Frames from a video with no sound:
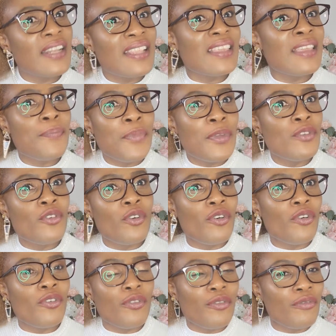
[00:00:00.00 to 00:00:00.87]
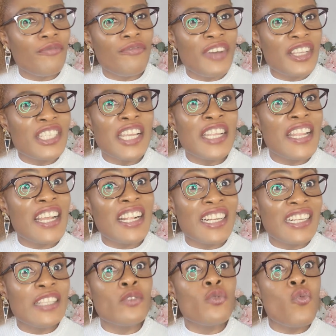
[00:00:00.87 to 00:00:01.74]
keeping your vagina
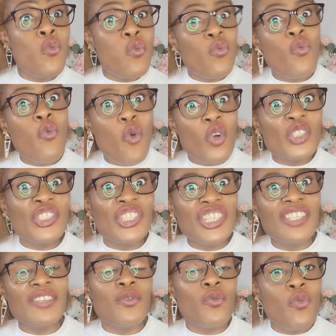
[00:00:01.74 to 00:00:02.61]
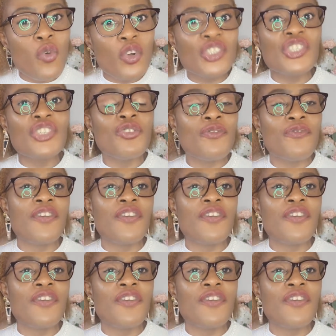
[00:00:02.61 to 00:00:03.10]
clean, washing your